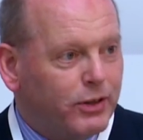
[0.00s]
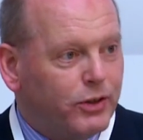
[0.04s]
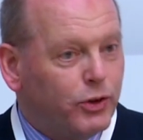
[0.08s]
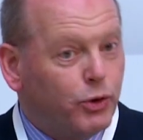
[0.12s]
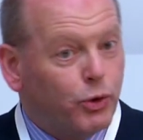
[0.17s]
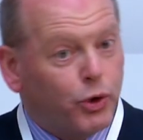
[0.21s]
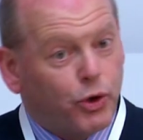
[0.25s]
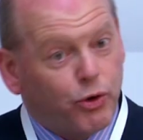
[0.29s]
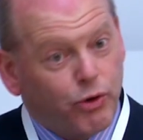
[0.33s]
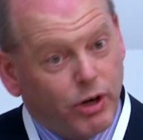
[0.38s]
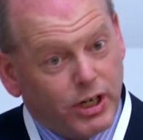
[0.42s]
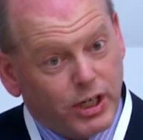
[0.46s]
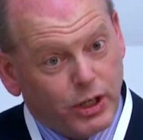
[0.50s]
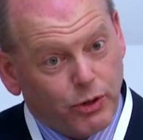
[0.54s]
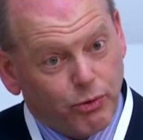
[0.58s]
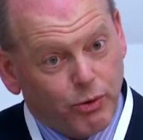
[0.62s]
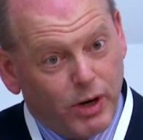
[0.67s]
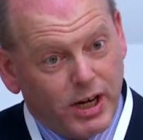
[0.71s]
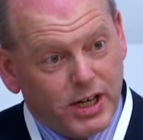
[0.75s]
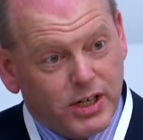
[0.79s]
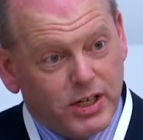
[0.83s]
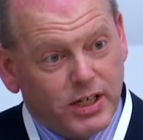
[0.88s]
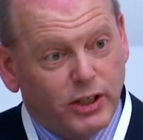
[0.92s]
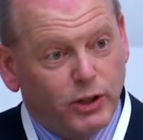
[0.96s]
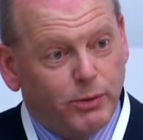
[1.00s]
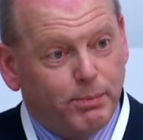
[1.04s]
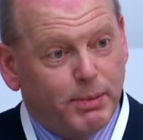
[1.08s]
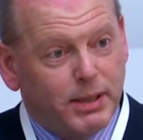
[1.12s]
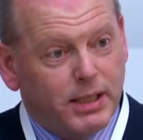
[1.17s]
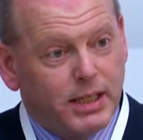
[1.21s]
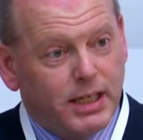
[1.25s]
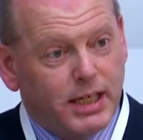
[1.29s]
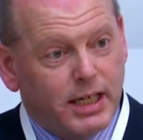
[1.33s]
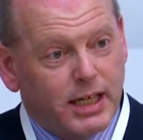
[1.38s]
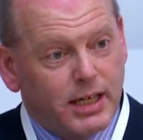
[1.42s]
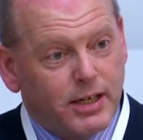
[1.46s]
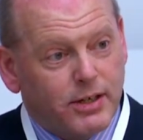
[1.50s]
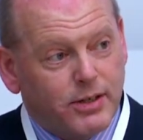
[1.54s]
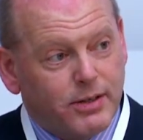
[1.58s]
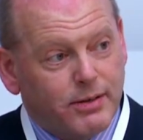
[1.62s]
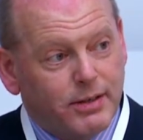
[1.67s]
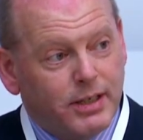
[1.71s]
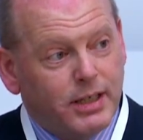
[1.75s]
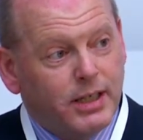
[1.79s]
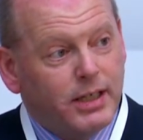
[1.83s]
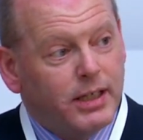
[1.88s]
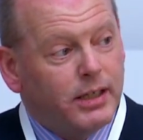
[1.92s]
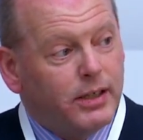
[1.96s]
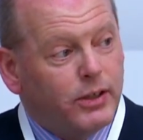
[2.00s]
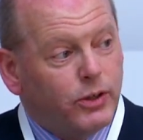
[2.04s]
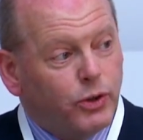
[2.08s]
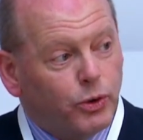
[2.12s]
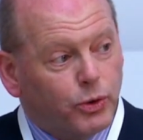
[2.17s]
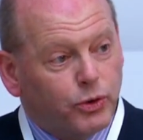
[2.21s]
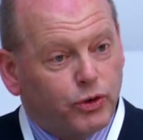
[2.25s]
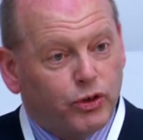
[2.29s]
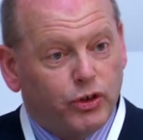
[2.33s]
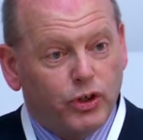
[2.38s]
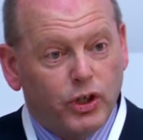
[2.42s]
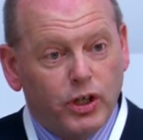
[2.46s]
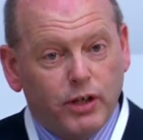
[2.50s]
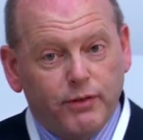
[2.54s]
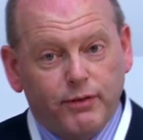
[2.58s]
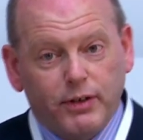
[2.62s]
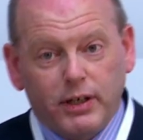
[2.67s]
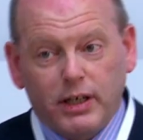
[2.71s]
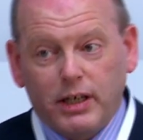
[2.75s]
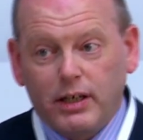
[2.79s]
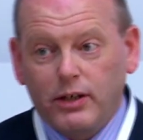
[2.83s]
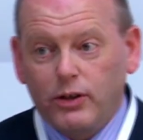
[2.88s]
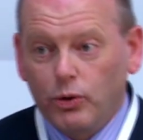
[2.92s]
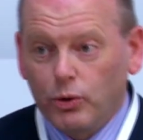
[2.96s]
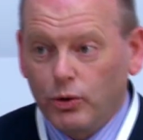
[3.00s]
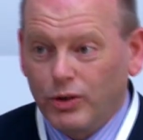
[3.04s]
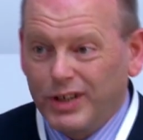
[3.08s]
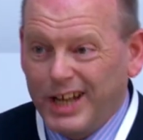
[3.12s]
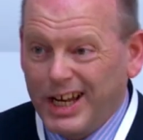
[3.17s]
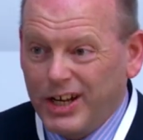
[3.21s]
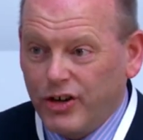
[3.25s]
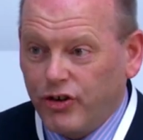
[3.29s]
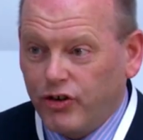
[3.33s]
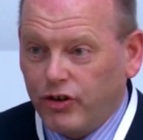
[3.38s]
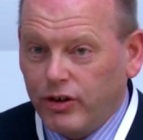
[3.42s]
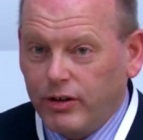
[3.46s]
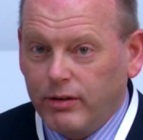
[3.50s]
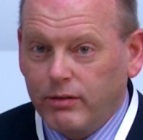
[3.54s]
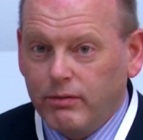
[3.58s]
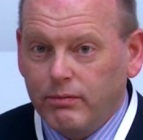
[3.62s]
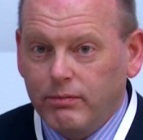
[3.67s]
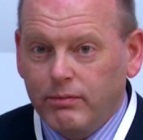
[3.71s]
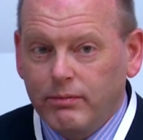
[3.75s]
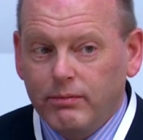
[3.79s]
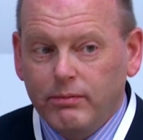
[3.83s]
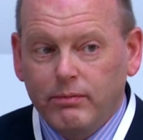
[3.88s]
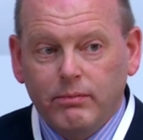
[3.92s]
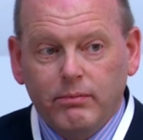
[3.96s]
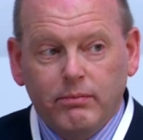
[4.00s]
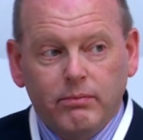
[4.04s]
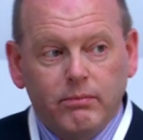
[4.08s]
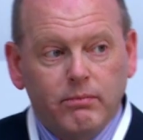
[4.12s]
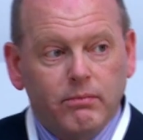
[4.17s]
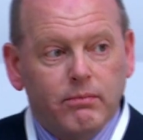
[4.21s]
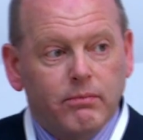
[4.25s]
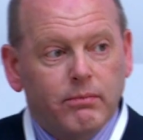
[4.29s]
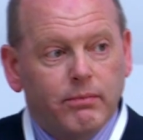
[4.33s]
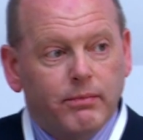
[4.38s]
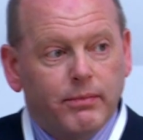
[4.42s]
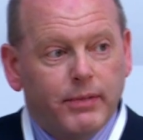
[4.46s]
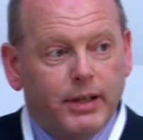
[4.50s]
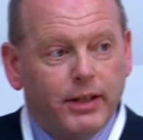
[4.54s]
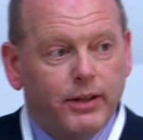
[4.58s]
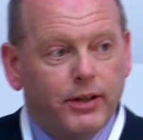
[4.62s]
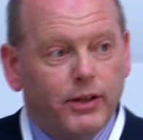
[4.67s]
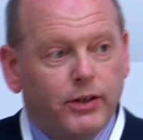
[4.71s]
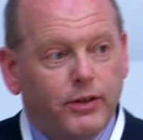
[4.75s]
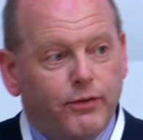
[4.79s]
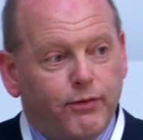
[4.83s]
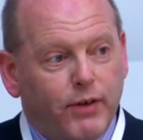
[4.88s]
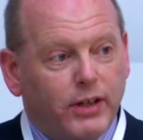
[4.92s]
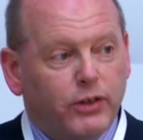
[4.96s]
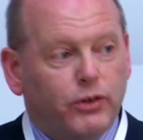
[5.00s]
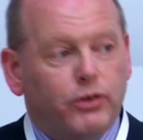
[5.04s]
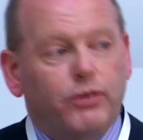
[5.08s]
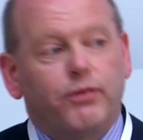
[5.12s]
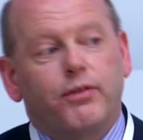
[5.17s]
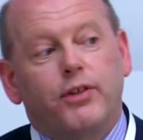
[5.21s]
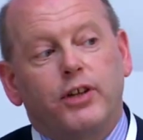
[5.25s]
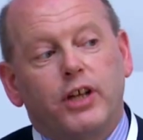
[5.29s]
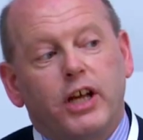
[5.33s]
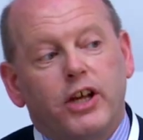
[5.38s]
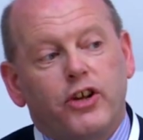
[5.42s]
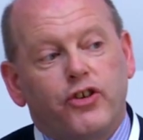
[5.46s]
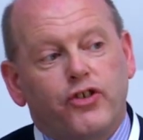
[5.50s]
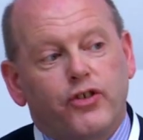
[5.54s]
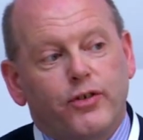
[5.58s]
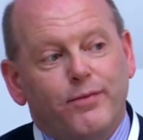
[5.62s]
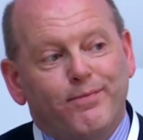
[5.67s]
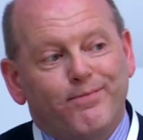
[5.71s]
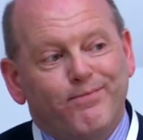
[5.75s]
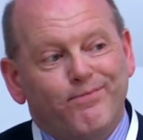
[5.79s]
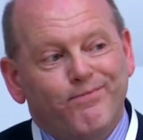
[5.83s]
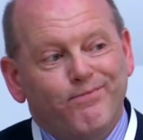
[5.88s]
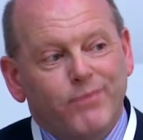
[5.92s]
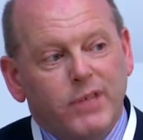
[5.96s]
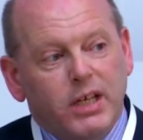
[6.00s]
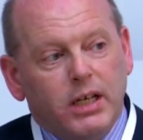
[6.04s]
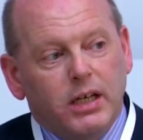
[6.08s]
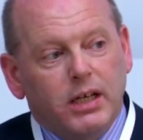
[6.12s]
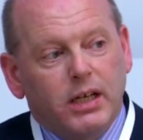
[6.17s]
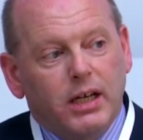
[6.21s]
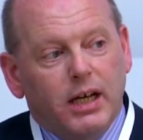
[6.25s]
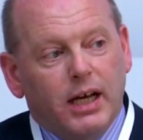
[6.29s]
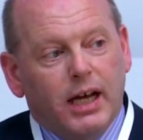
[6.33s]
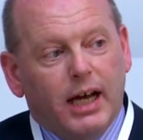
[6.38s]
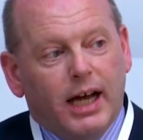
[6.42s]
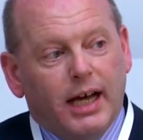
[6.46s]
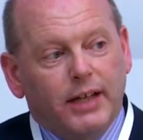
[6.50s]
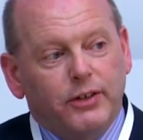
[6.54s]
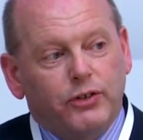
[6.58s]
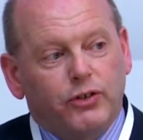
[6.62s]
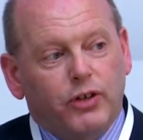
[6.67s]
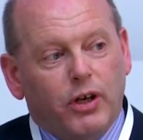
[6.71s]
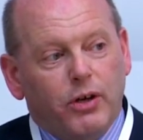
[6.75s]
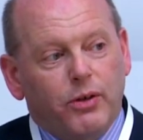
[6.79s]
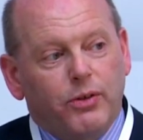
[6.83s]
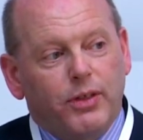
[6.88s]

Your credit rating has been hit. You're serving your nation in the defense of the nation, and so